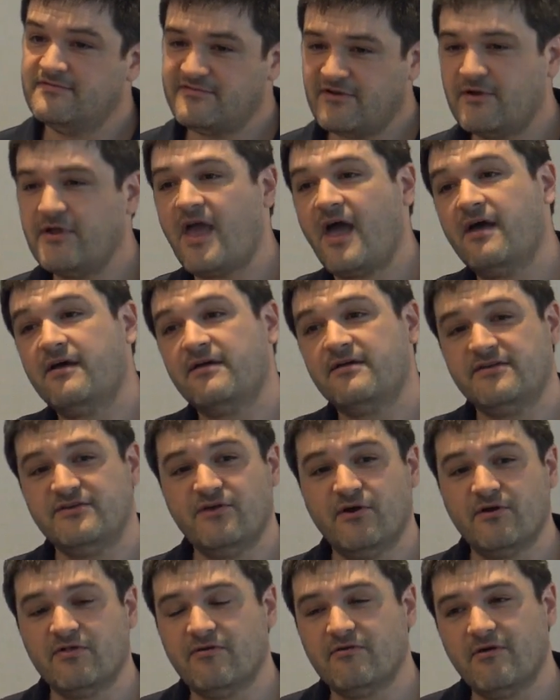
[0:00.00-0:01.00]
So yeah,
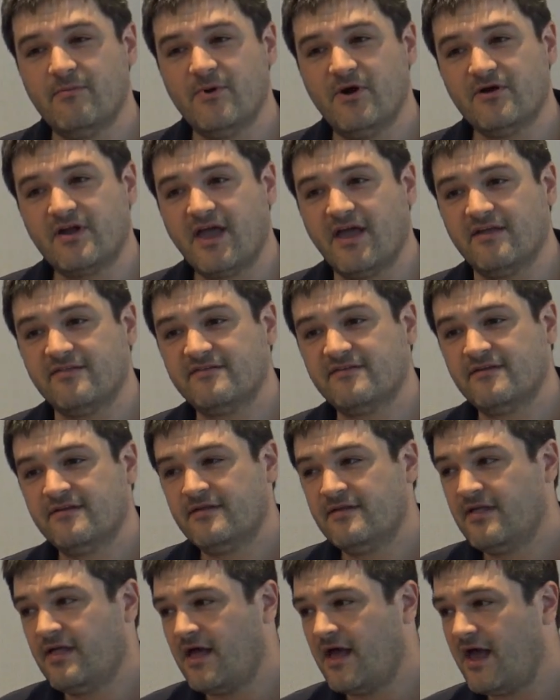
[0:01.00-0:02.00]
you're the remote case,
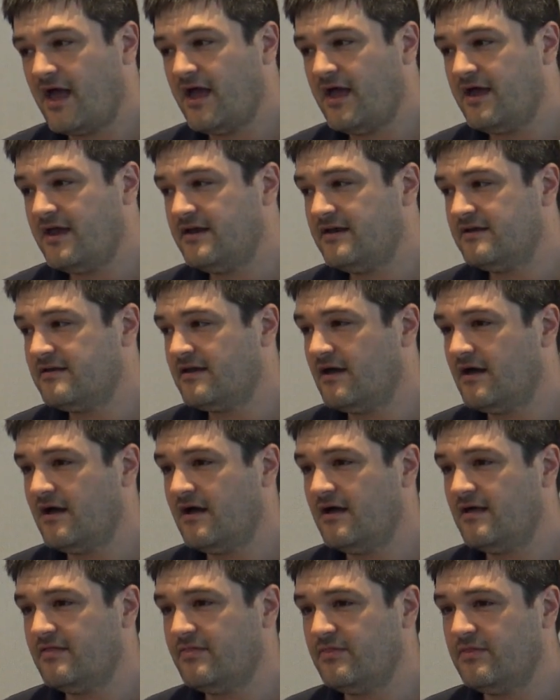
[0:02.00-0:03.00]
and
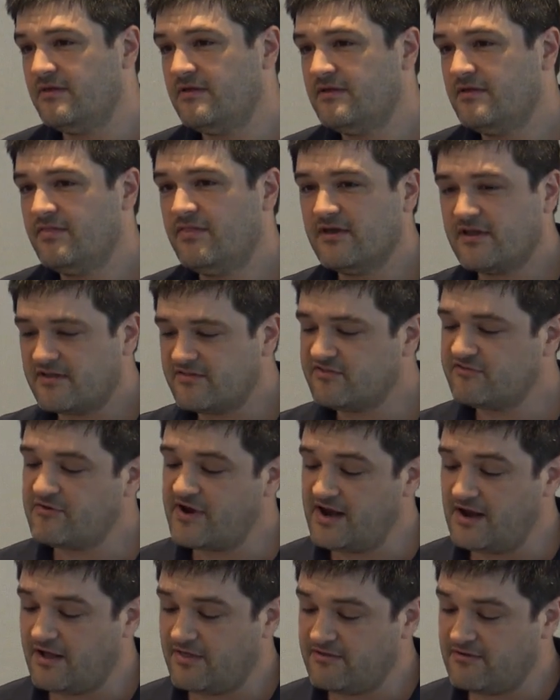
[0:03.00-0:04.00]
the
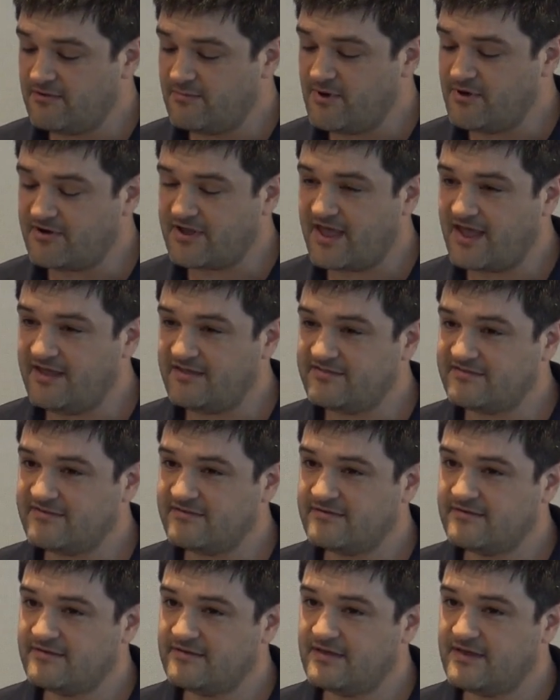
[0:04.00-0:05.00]
constraint on the remote case
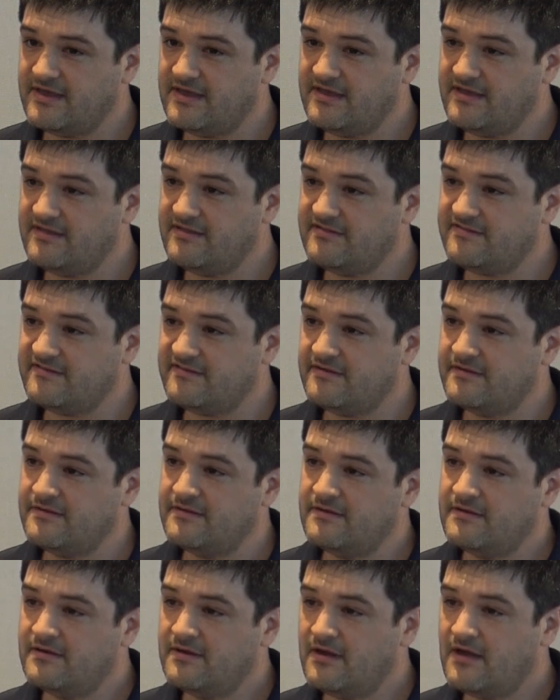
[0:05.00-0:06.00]
is
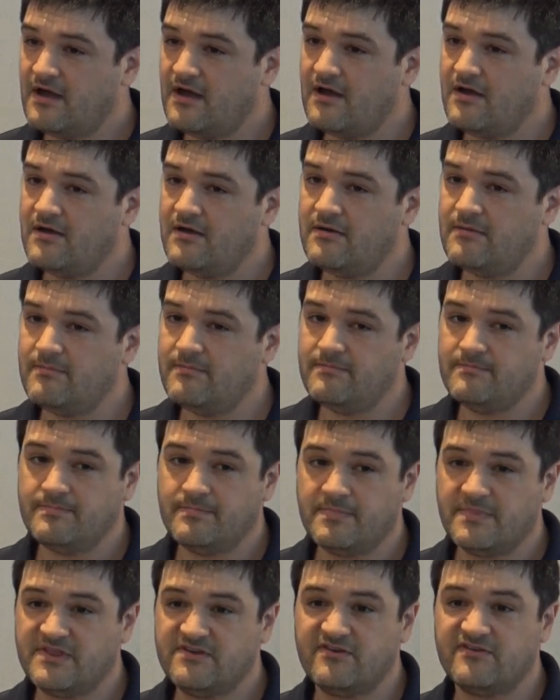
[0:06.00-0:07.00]

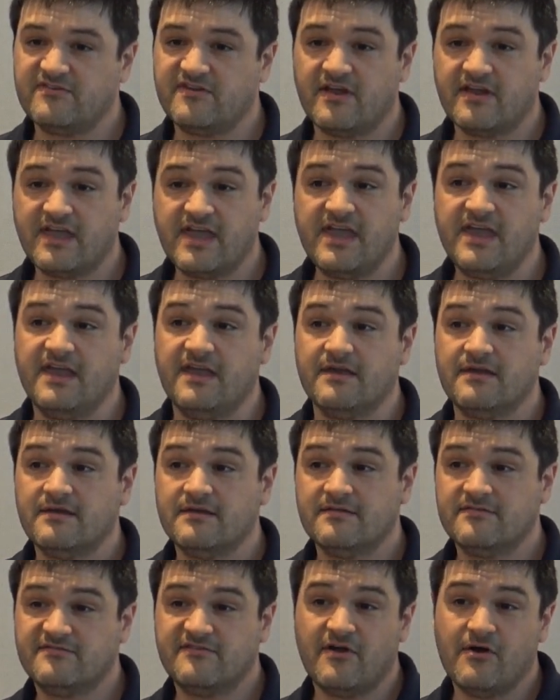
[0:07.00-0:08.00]
just a key.
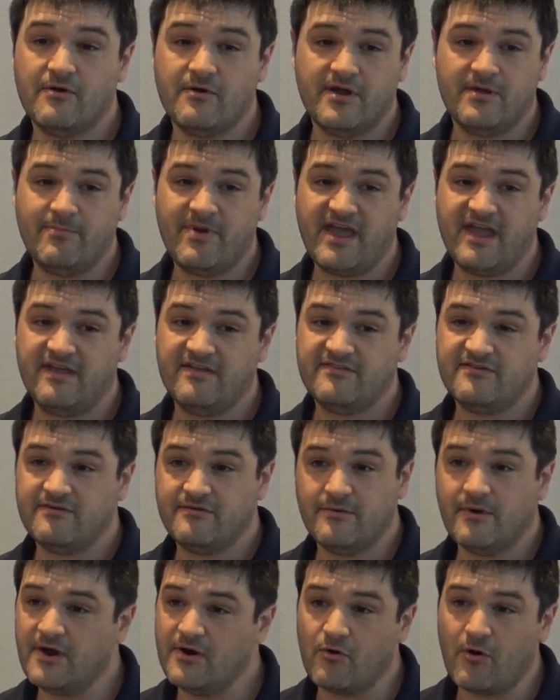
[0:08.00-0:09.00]
So it pays
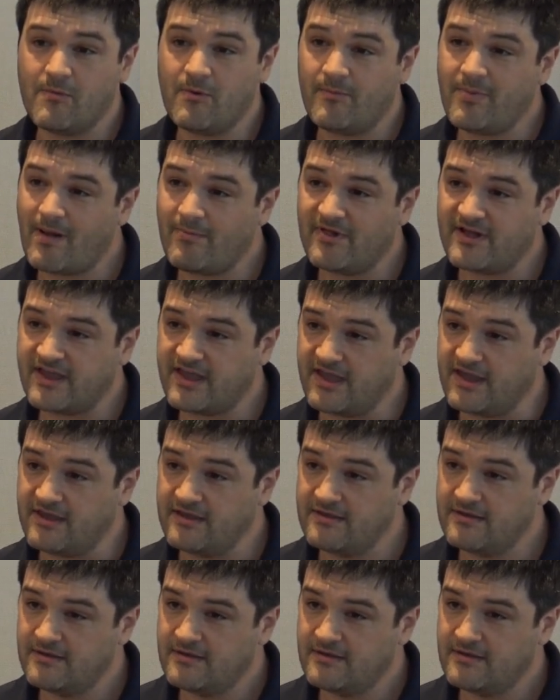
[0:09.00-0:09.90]
to a normal public key,